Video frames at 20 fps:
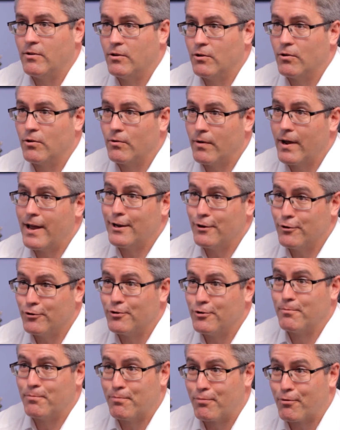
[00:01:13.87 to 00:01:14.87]
hey, you
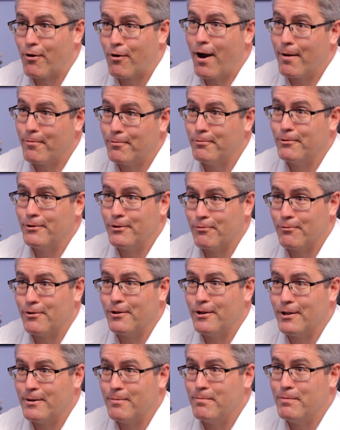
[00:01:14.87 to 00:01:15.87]
should probably
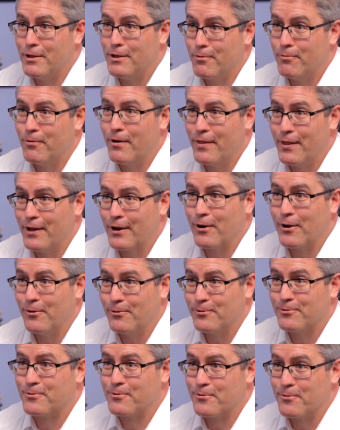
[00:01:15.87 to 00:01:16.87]
really be the one that
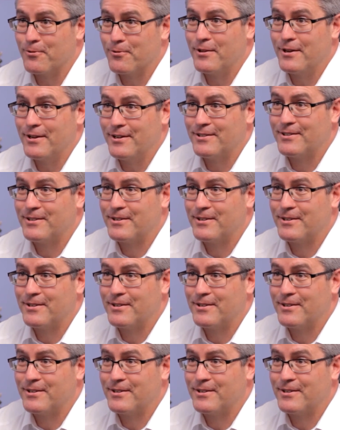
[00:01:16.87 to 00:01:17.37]
goes through this.